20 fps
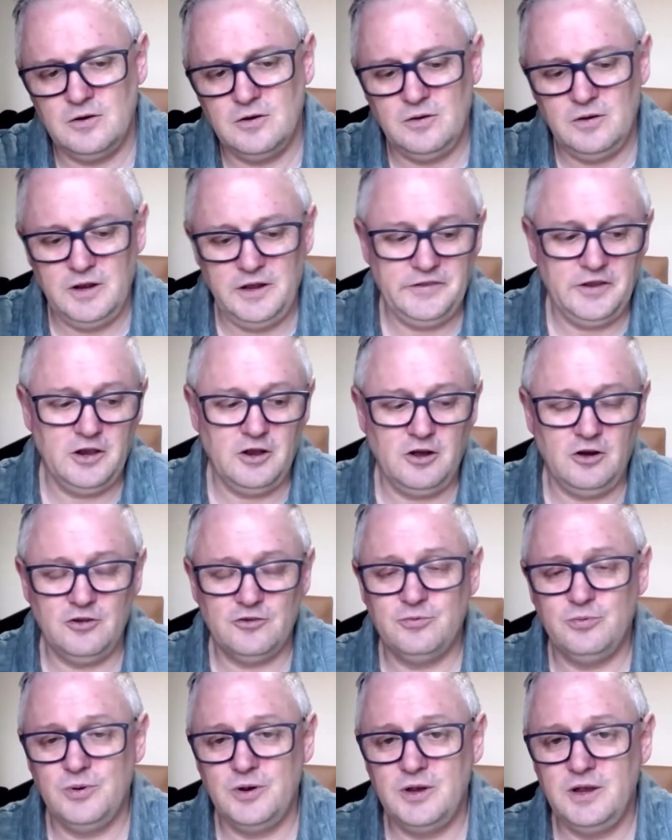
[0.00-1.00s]
in the
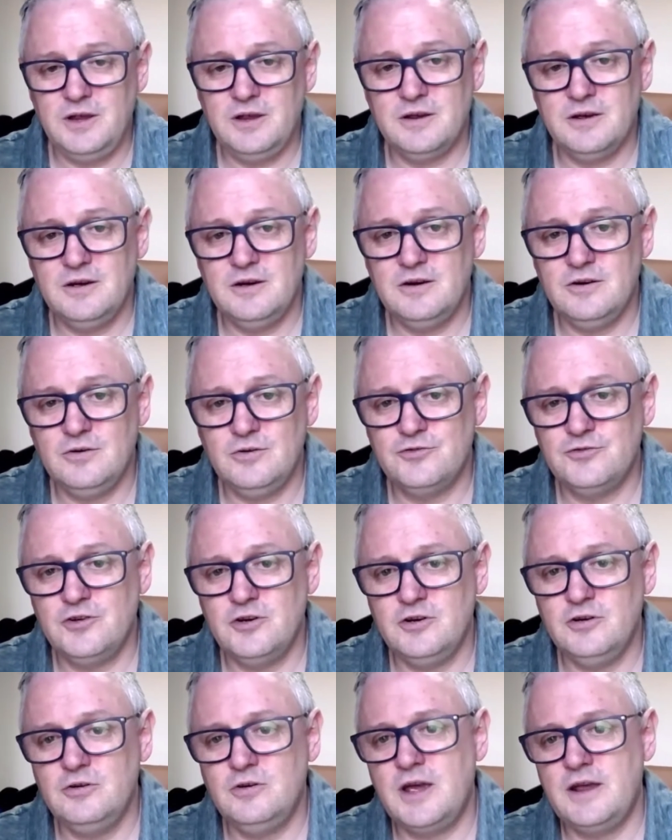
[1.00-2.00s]
last week or
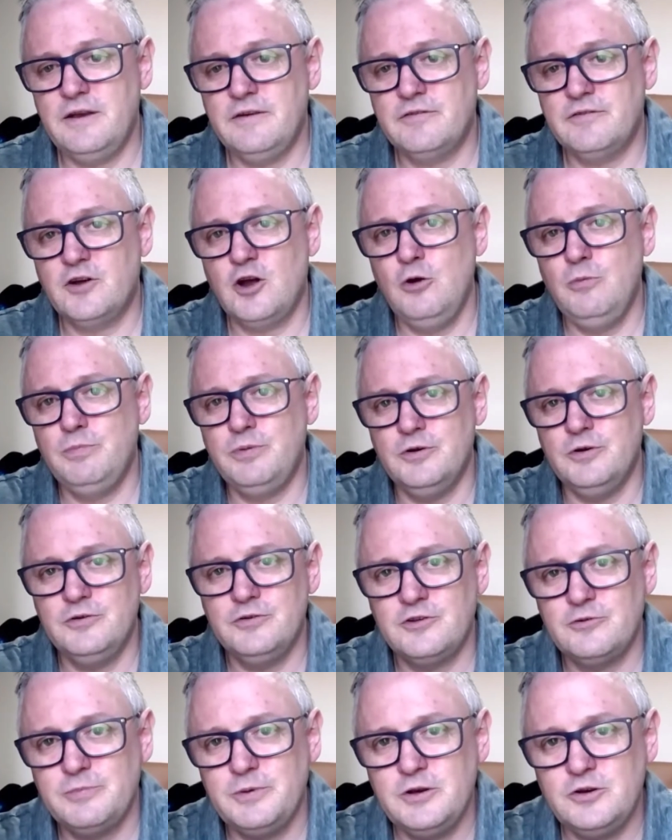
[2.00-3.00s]
so, Kenneth Copeland
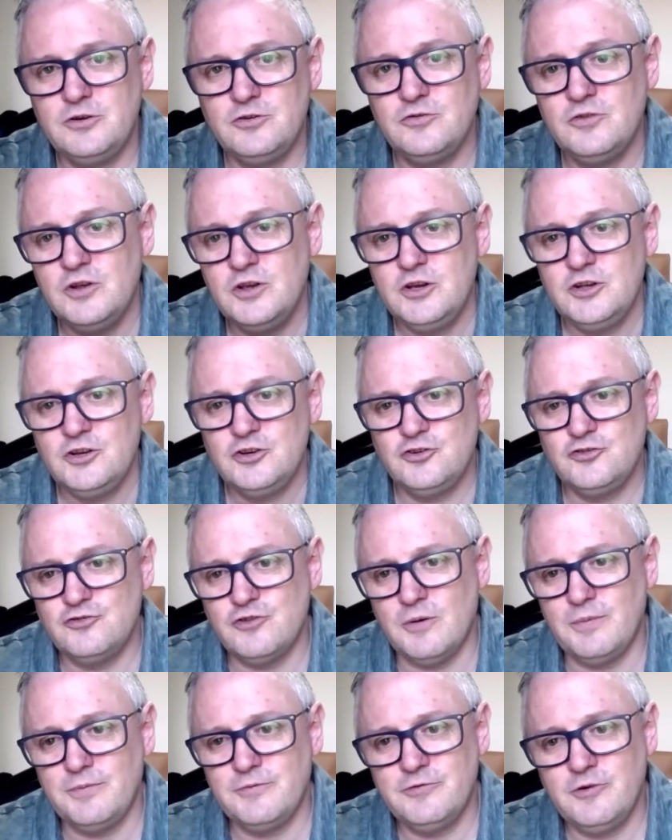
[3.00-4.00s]
has been
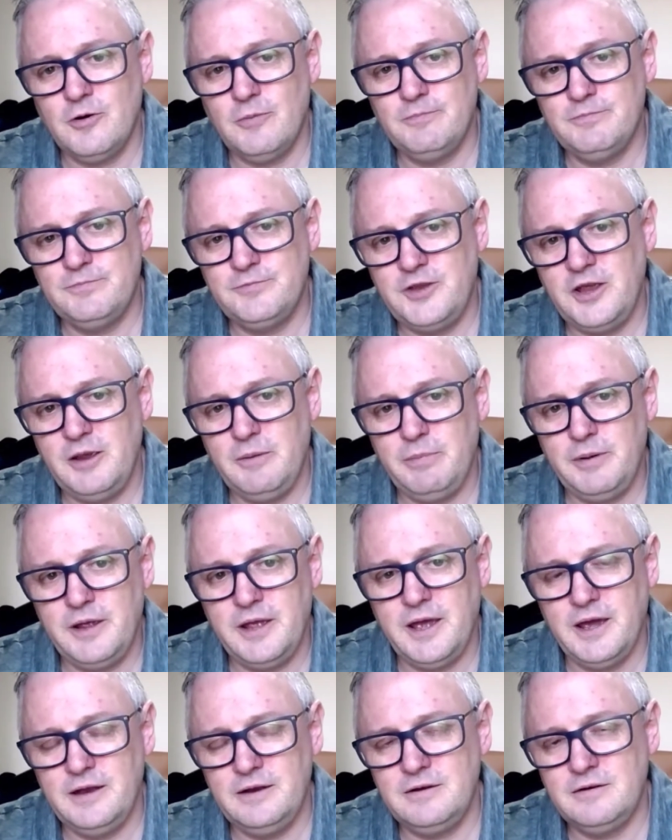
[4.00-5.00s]
dropped from
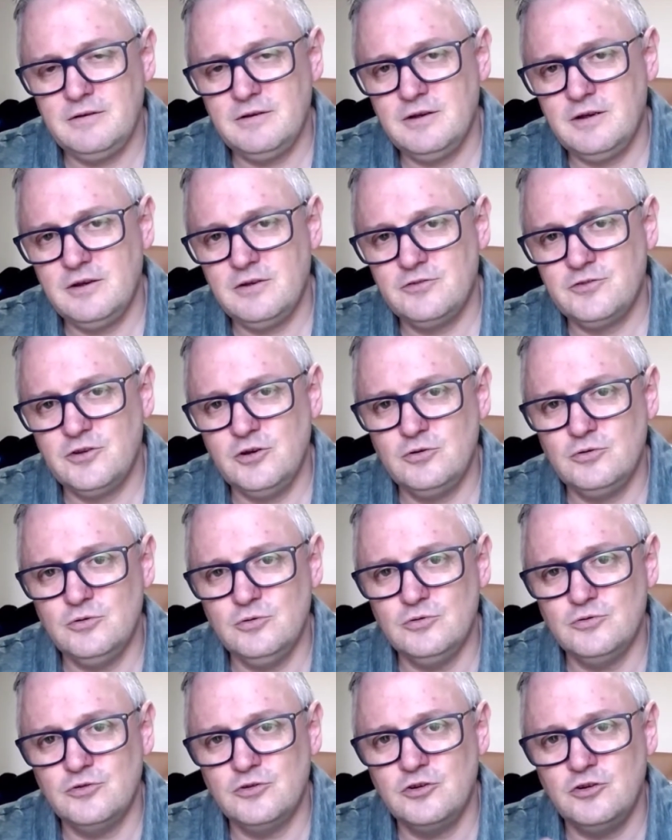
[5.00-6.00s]
TBN, a
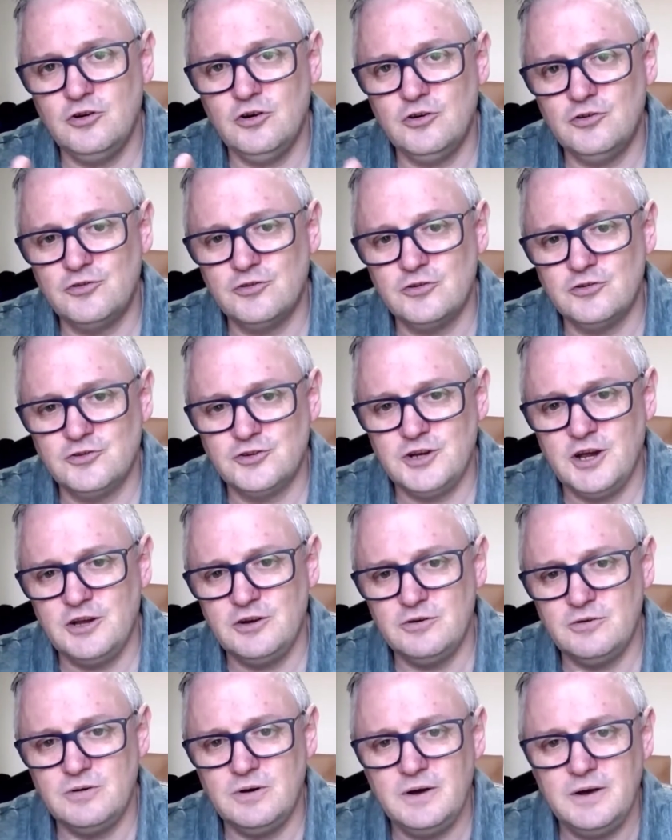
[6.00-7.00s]
so-called God
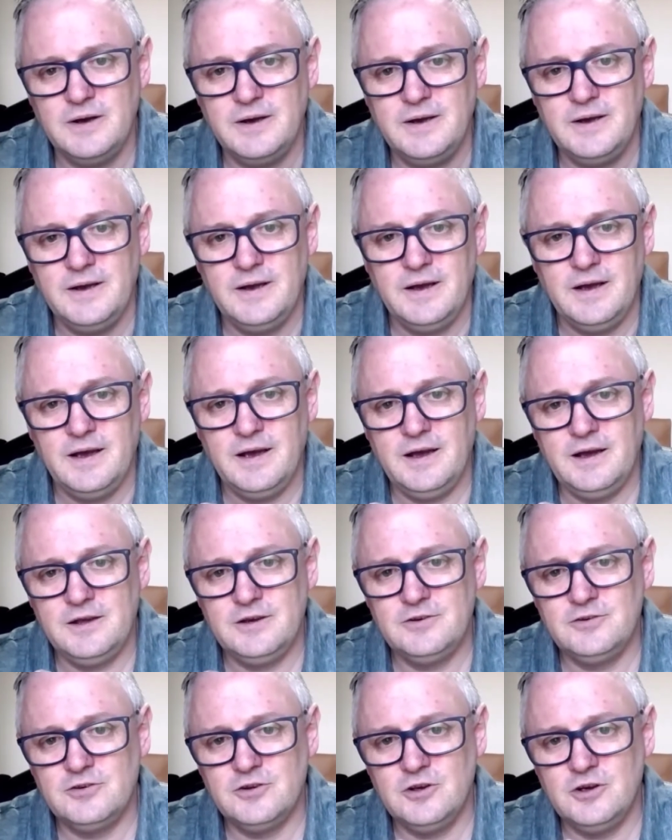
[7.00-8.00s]
channel.
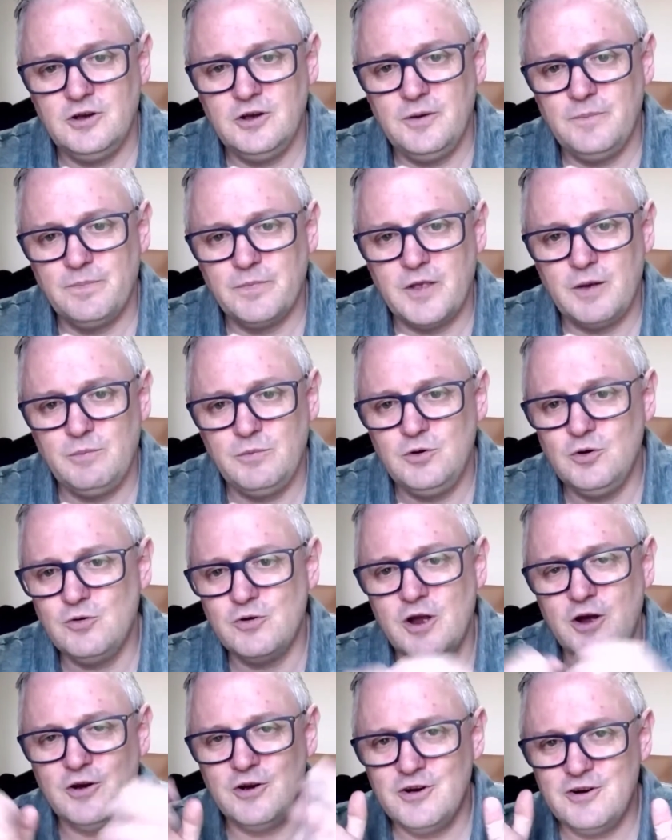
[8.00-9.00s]
And we all
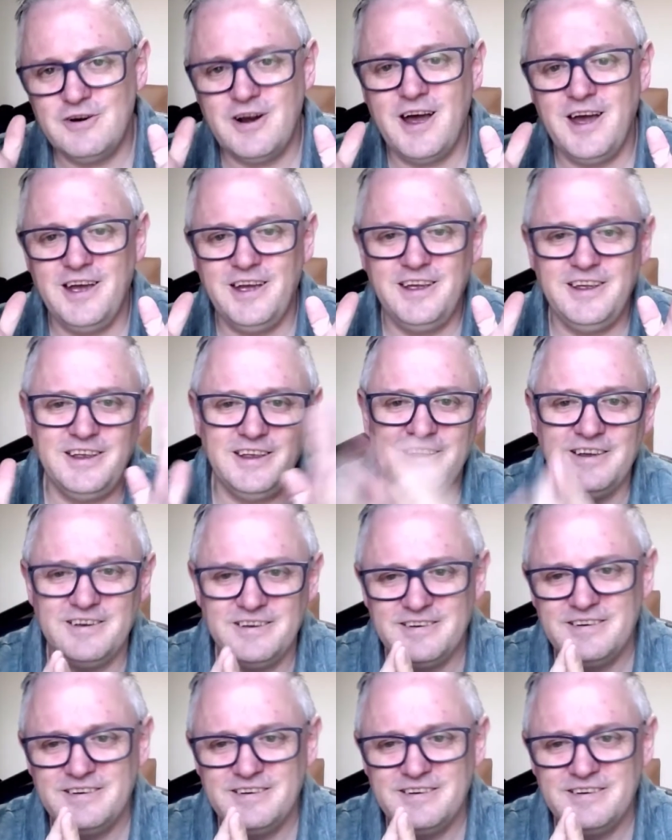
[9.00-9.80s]
go, hooray!